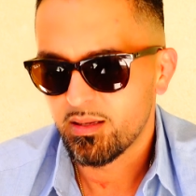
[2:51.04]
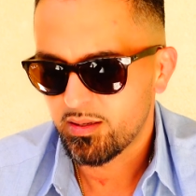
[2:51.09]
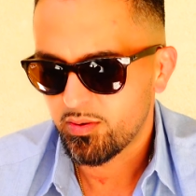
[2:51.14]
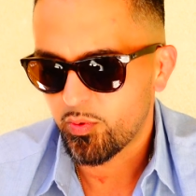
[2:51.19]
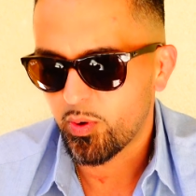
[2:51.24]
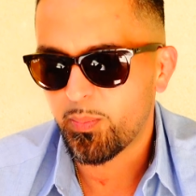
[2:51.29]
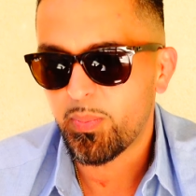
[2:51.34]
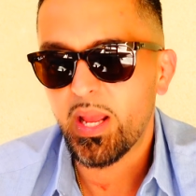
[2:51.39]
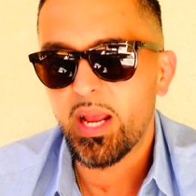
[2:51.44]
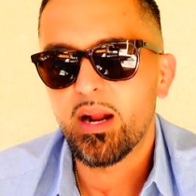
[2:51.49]

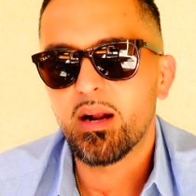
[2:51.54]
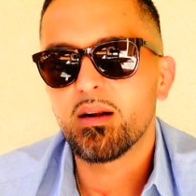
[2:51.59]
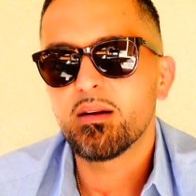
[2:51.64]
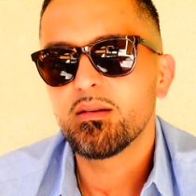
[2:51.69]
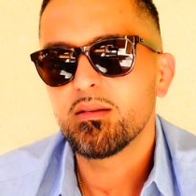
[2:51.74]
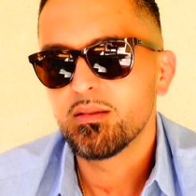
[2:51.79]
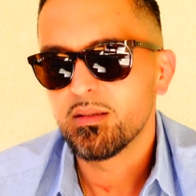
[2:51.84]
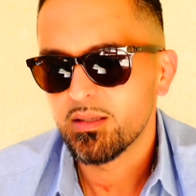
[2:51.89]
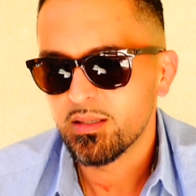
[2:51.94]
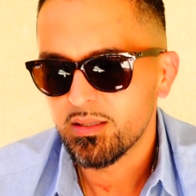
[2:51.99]

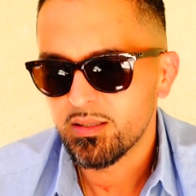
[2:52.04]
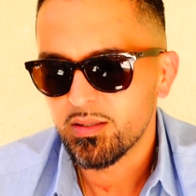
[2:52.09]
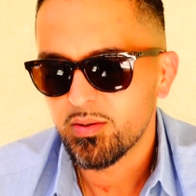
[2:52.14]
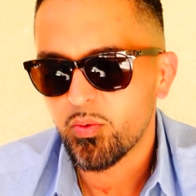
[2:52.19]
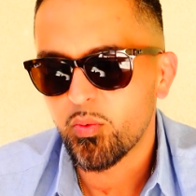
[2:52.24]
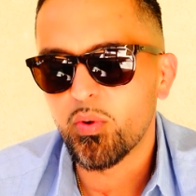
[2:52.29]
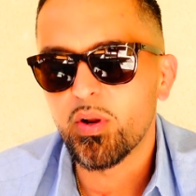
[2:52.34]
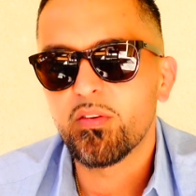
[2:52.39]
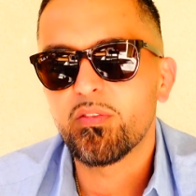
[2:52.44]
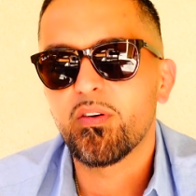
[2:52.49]
repair,
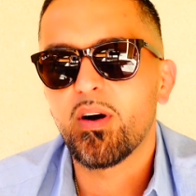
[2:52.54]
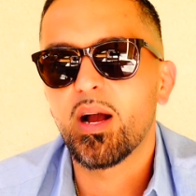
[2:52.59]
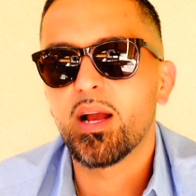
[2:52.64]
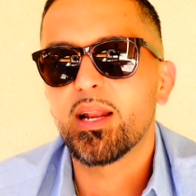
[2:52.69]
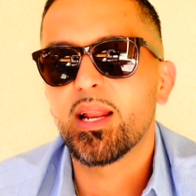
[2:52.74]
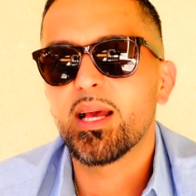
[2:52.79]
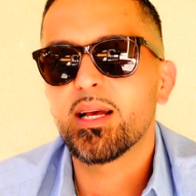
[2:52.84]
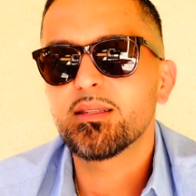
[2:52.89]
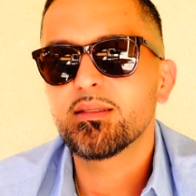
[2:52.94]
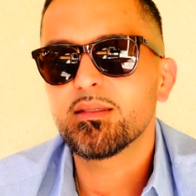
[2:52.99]

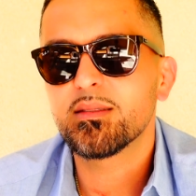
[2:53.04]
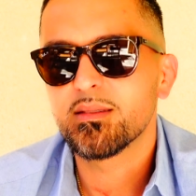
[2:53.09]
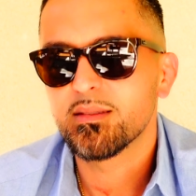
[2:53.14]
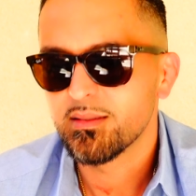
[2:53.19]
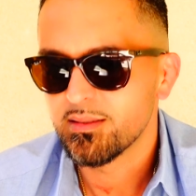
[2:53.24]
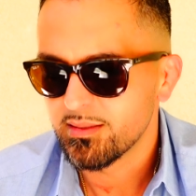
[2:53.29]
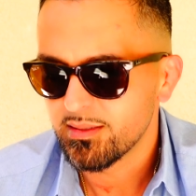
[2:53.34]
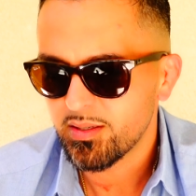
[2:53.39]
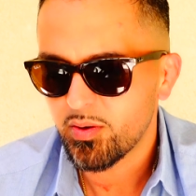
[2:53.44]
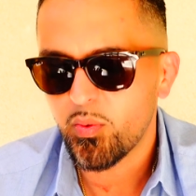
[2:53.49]
refinance,
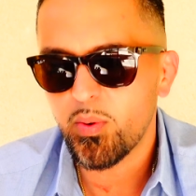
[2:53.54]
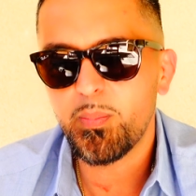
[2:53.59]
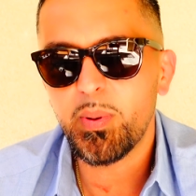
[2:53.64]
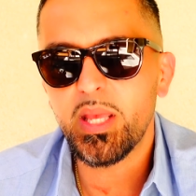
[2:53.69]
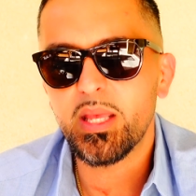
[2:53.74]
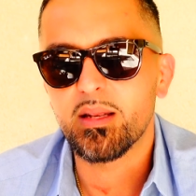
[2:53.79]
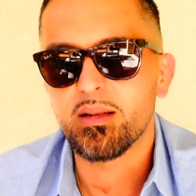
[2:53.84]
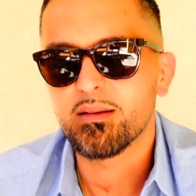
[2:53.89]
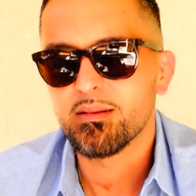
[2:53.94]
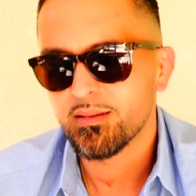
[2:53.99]

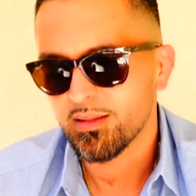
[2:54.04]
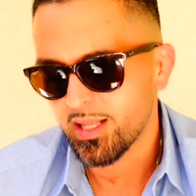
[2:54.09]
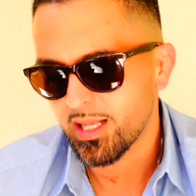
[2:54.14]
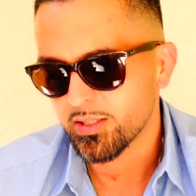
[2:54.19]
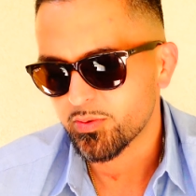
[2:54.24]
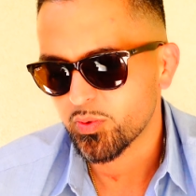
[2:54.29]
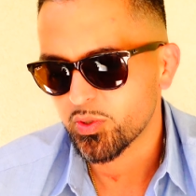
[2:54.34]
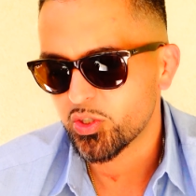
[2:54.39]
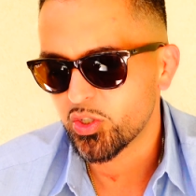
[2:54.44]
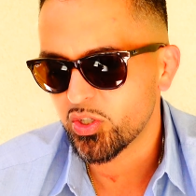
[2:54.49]
repeat.
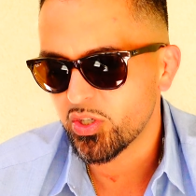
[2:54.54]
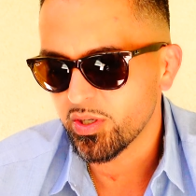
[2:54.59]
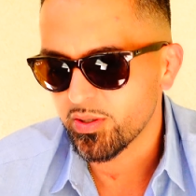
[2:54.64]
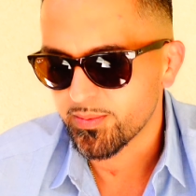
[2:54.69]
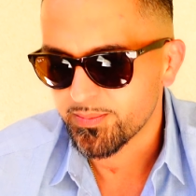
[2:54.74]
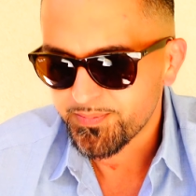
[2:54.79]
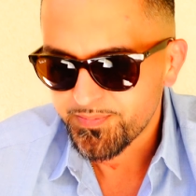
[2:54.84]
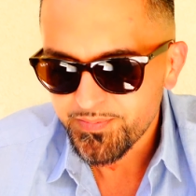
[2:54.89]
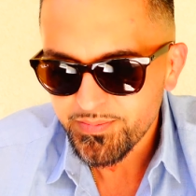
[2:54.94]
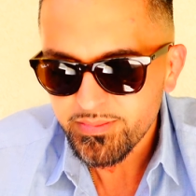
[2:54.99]
That's what you
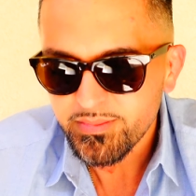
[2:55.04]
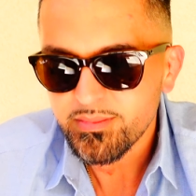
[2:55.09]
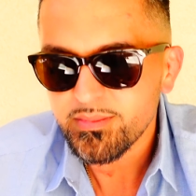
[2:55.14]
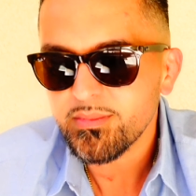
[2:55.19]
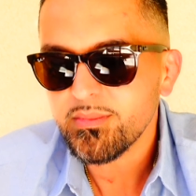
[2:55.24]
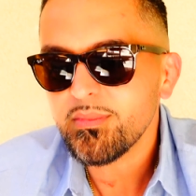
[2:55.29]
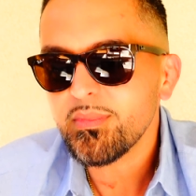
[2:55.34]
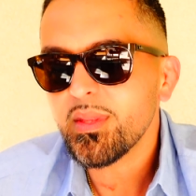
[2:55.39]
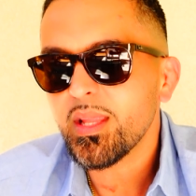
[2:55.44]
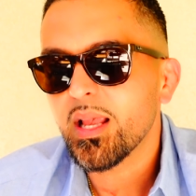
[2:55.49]
do.
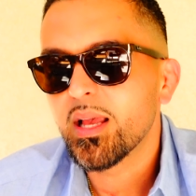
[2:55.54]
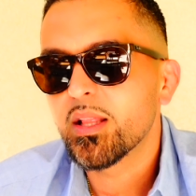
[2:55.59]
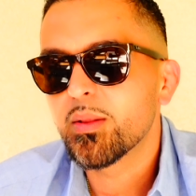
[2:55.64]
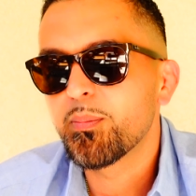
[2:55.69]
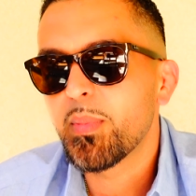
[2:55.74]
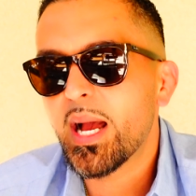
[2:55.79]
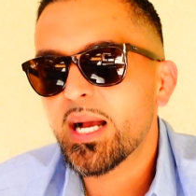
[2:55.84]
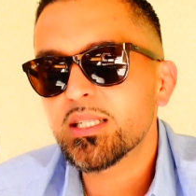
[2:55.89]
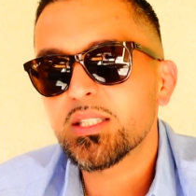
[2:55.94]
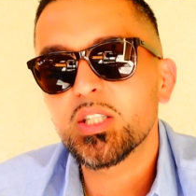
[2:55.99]
The
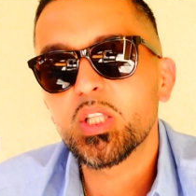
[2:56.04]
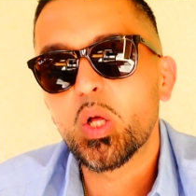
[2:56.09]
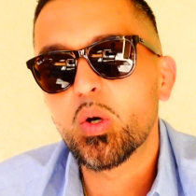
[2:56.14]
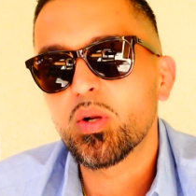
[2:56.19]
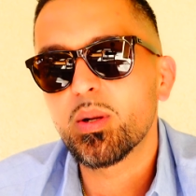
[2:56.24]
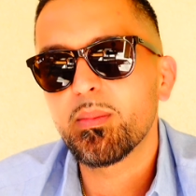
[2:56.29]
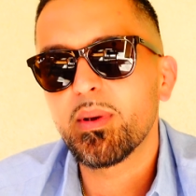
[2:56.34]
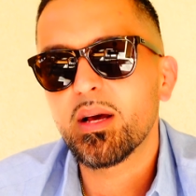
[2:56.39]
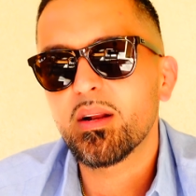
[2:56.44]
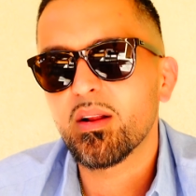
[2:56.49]
max
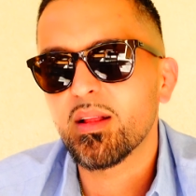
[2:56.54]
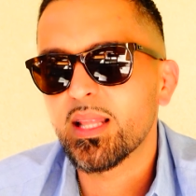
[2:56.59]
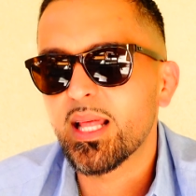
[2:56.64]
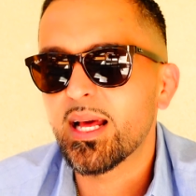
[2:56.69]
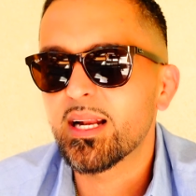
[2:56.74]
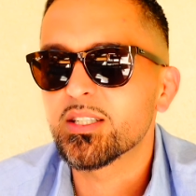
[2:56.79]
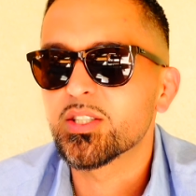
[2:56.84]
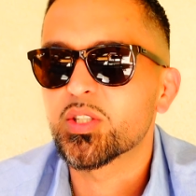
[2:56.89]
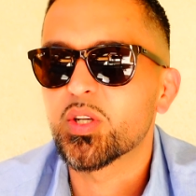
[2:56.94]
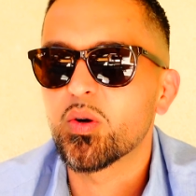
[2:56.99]
loan amount on
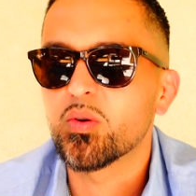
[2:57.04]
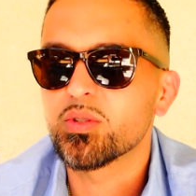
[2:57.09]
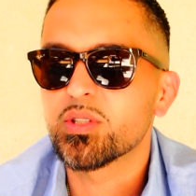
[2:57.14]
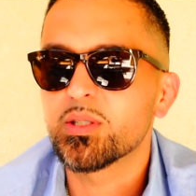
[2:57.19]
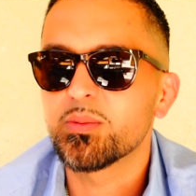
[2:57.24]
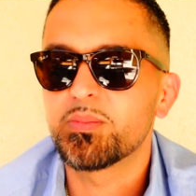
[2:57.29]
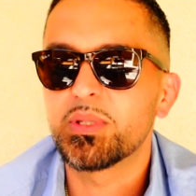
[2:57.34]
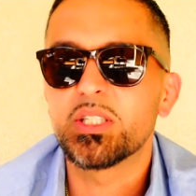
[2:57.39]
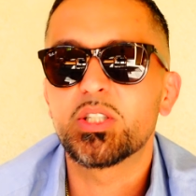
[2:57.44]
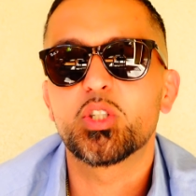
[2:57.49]
that is going
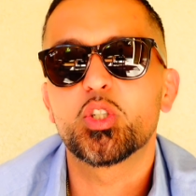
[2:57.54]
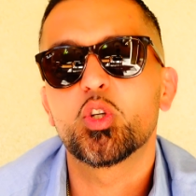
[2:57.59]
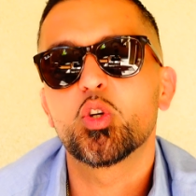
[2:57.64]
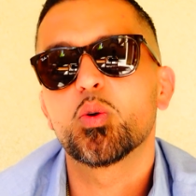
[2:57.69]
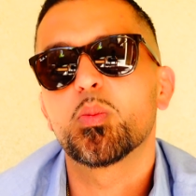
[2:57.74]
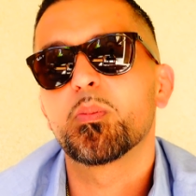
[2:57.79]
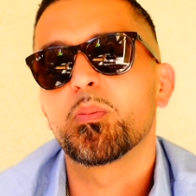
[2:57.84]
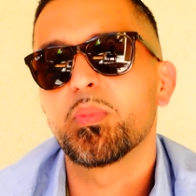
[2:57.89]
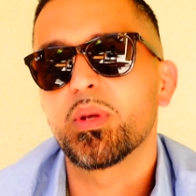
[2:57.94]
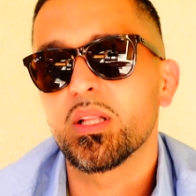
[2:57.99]
to be
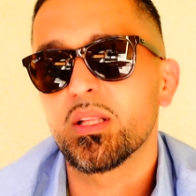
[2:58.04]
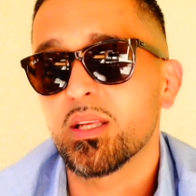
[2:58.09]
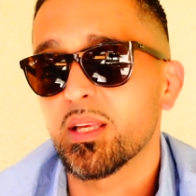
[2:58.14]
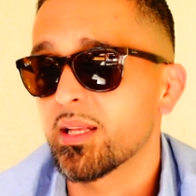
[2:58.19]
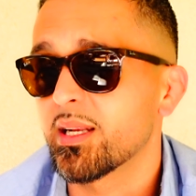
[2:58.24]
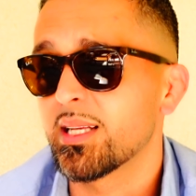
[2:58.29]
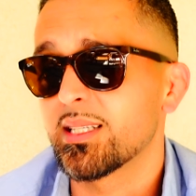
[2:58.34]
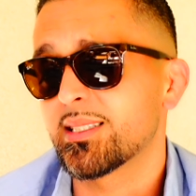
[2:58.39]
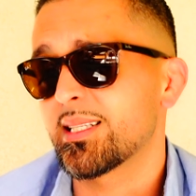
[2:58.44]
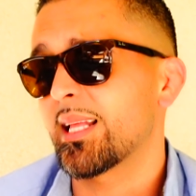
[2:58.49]
$2
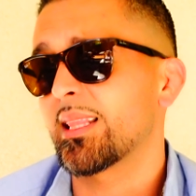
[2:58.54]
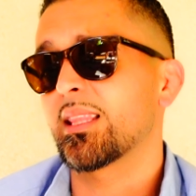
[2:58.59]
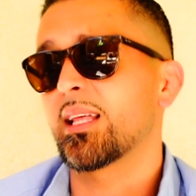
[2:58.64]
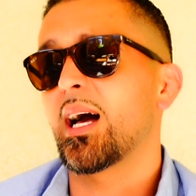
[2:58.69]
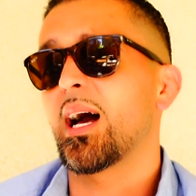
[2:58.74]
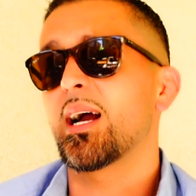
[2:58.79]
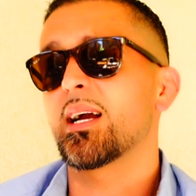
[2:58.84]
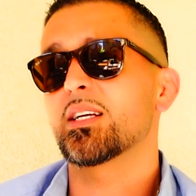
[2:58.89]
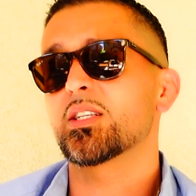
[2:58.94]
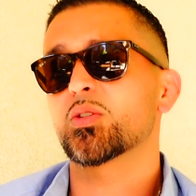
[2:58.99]
million. Is that the
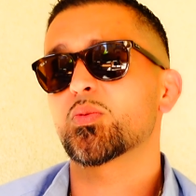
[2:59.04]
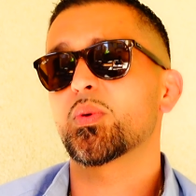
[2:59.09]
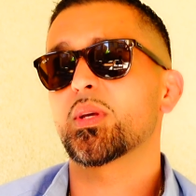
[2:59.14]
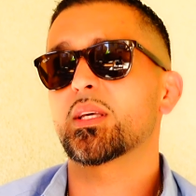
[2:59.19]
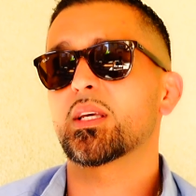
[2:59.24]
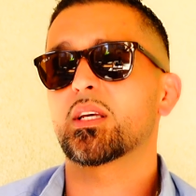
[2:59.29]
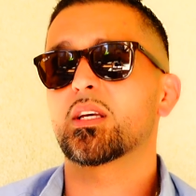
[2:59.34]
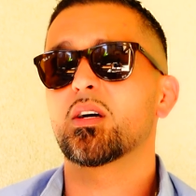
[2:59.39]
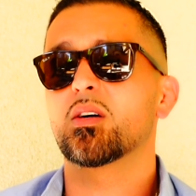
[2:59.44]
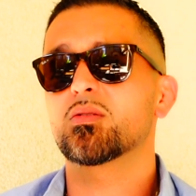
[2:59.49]
highest we
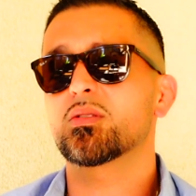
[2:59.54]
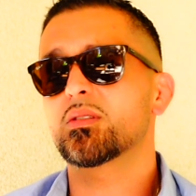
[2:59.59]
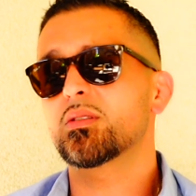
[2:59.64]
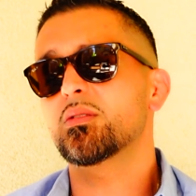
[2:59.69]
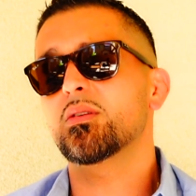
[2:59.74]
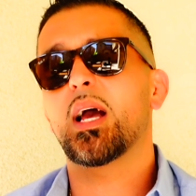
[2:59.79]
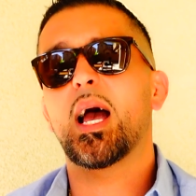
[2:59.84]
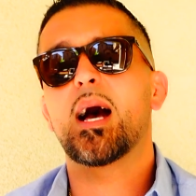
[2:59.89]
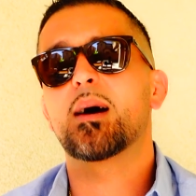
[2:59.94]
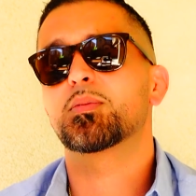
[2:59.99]
could go
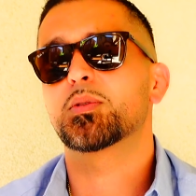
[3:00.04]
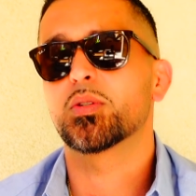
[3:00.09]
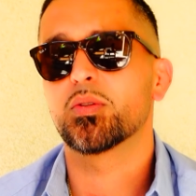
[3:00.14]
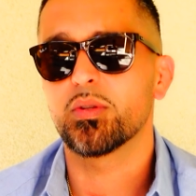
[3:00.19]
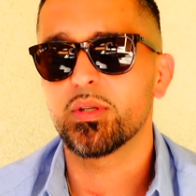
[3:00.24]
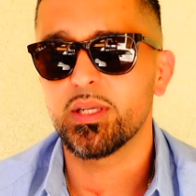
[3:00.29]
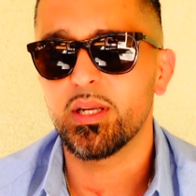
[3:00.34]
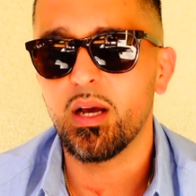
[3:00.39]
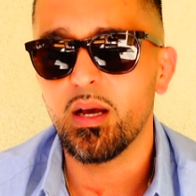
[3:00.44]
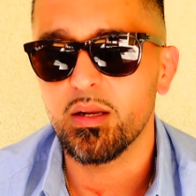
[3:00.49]
to?
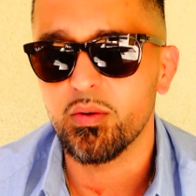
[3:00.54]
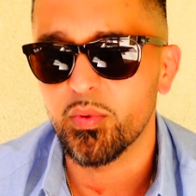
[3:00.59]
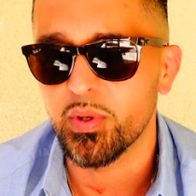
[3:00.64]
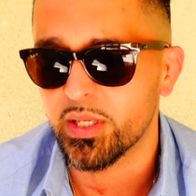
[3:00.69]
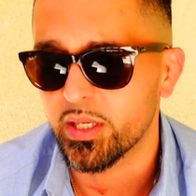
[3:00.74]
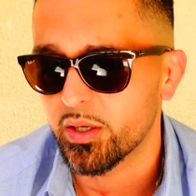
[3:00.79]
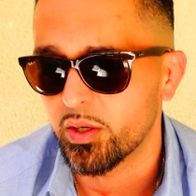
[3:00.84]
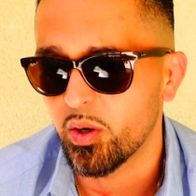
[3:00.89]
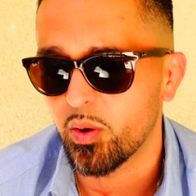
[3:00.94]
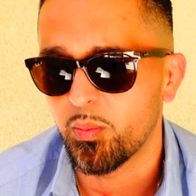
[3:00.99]
Absolutely not. We
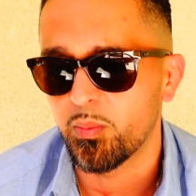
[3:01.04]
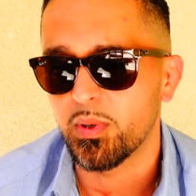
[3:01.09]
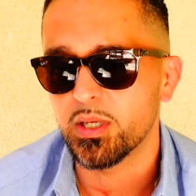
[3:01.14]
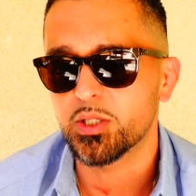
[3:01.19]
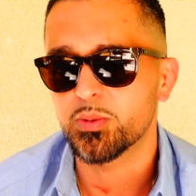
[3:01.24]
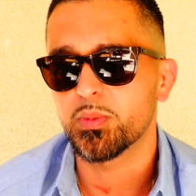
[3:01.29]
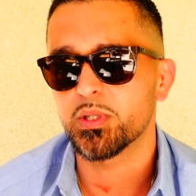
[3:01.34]
could go much,